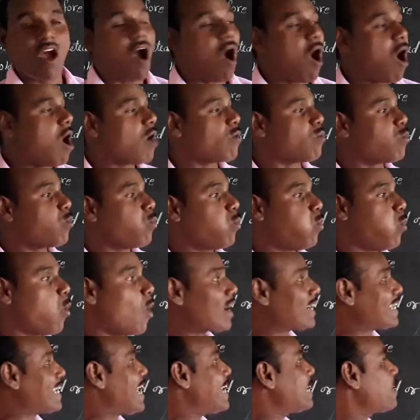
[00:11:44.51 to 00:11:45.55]
or
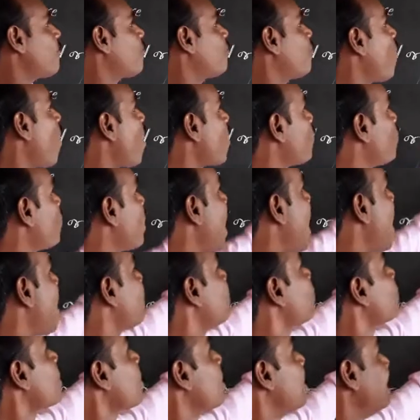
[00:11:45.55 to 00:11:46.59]
what kind of
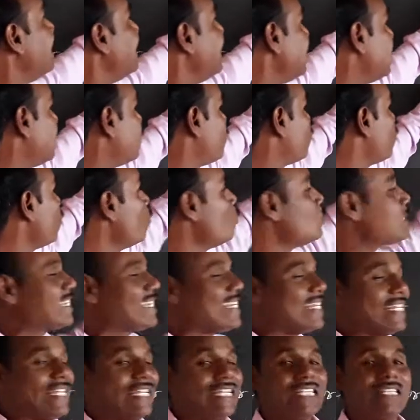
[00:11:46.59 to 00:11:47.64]
formula is
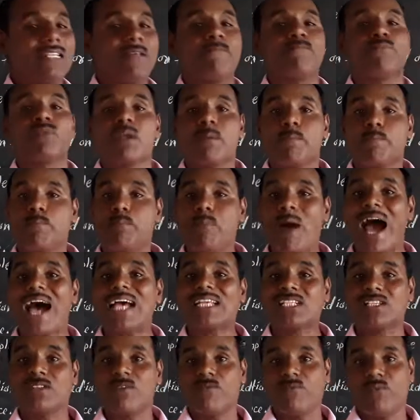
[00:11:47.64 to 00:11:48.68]
used in
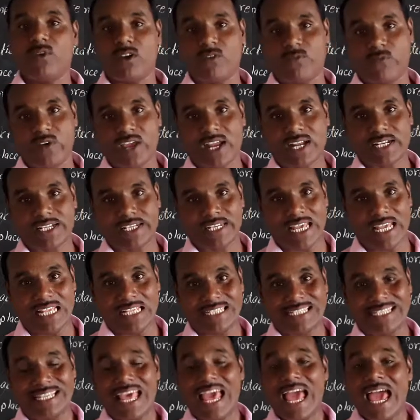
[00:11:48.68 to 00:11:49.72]
past perfect tense,